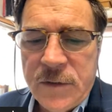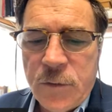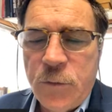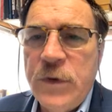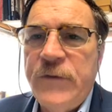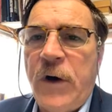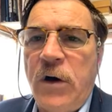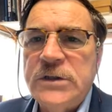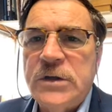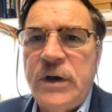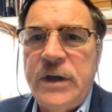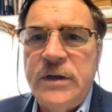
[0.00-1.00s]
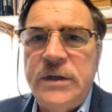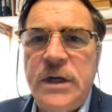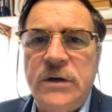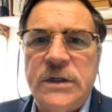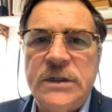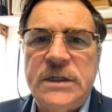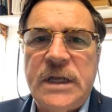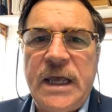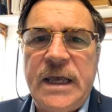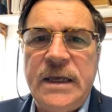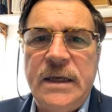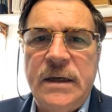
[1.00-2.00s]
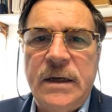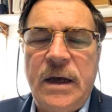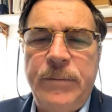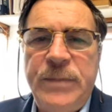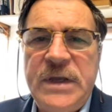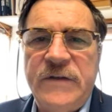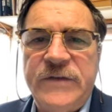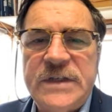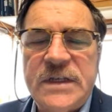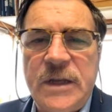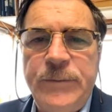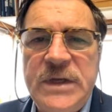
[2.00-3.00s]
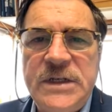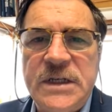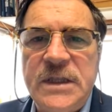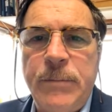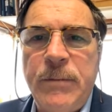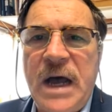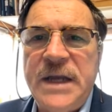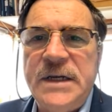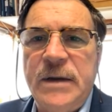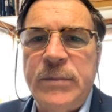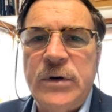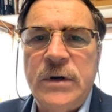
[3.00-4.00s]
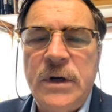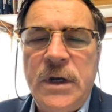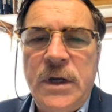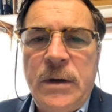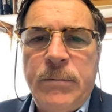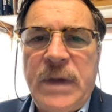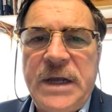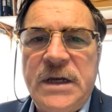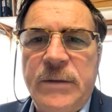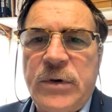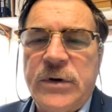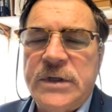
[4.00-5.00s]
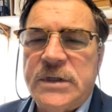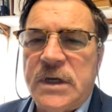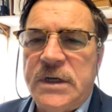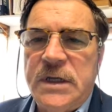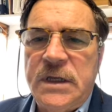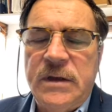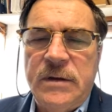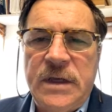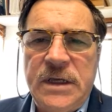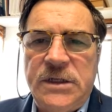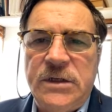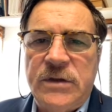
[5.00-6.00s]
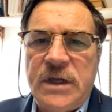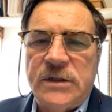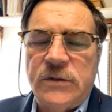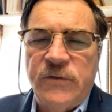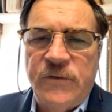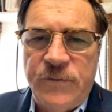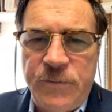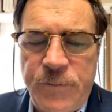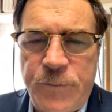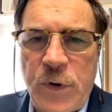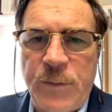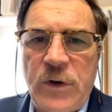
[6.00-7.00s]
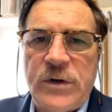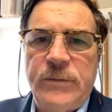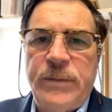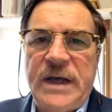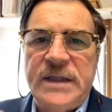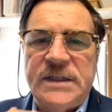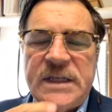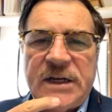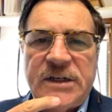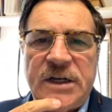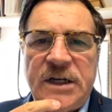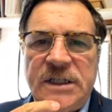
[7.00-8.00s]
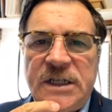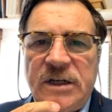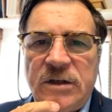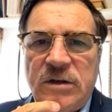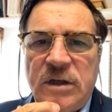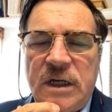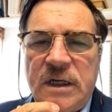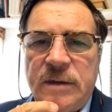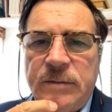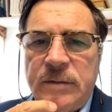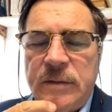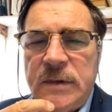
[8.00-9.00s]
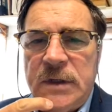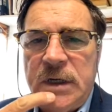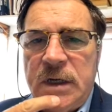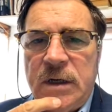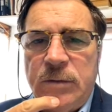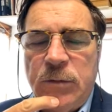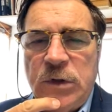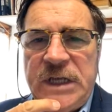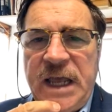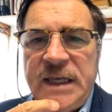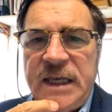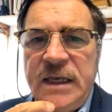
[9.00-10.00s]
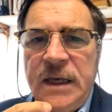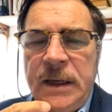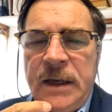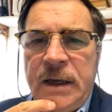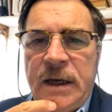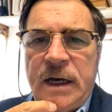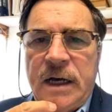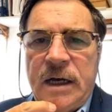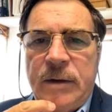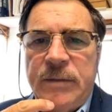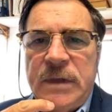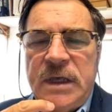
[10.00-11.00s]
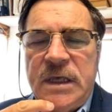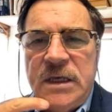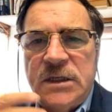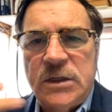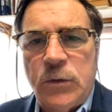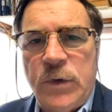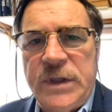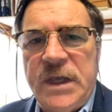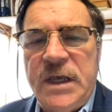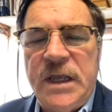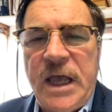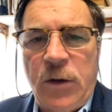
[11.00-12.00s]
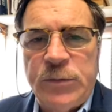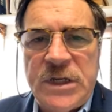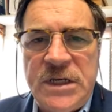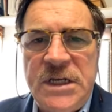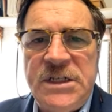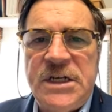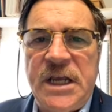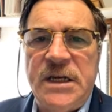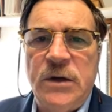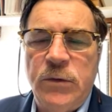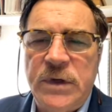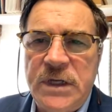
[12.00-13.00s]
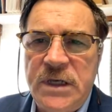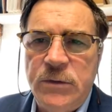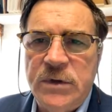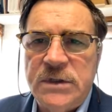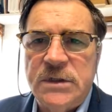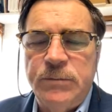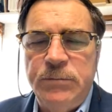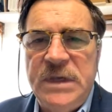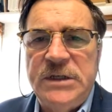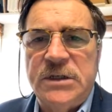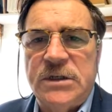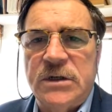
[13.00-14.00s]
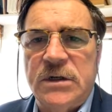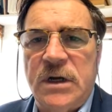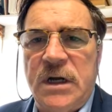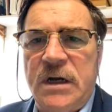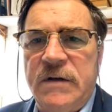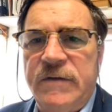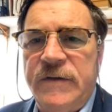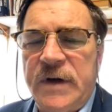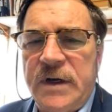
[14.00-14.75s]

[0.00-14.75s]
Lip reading: We've also noticed a bit of slippage in the My Number. My Number is an issue that's promoted by the Secretary General Motegi. He is the one that helped initiate it when he was Minister of,